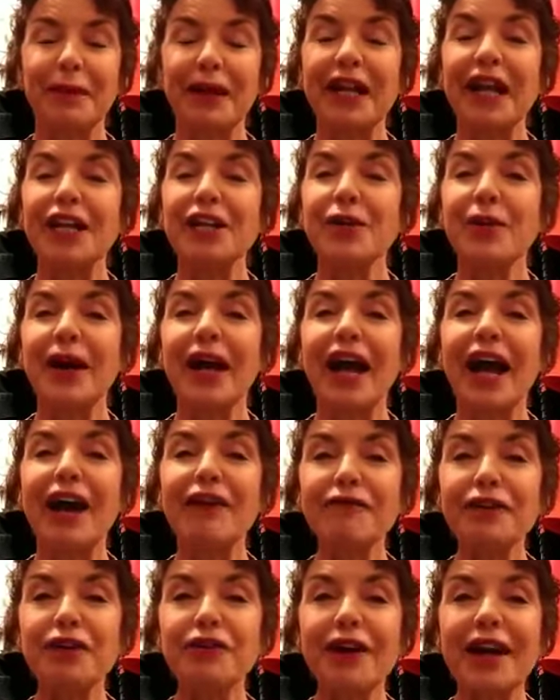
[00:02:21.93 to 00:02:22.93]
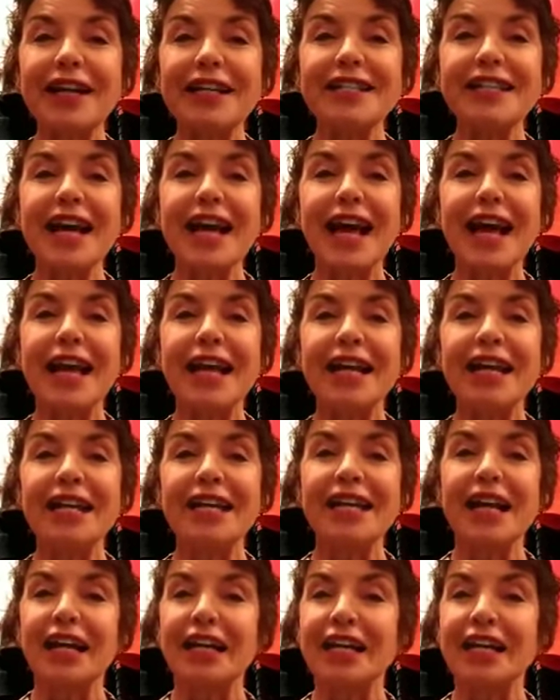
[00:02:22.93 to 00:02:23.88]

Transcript: But anyway, have a great day